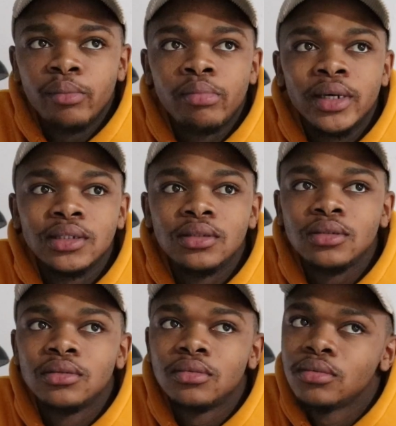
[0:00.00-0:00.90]
but
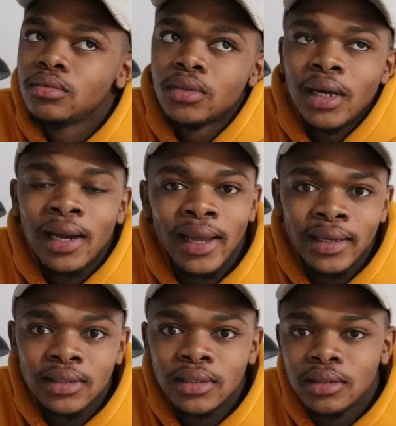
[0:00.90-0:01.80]
I
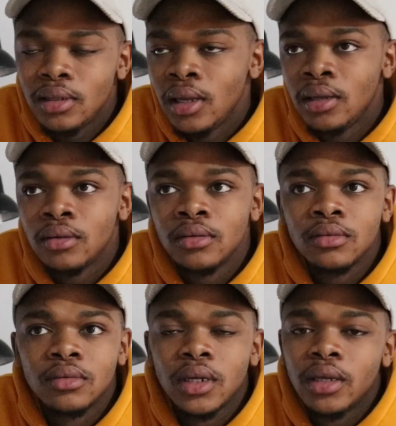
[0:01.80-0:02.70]
liked it and
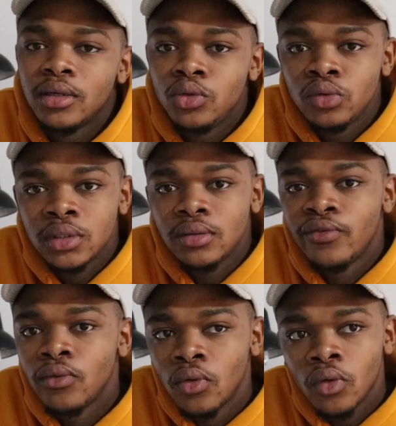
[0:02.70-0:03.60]
used it
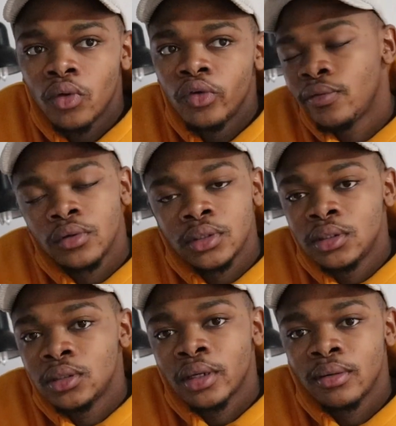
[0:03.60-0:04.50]
for the first
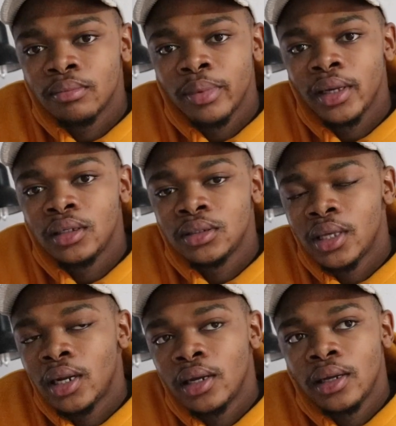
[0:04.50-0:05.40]
Instagram page
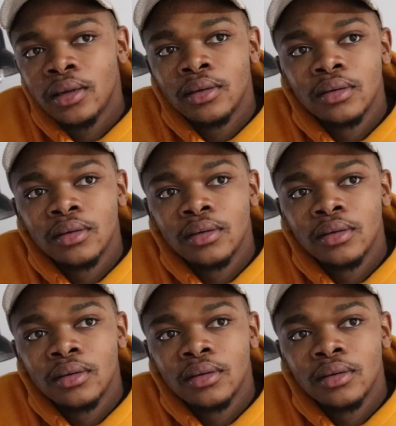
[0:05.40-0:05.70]
that I,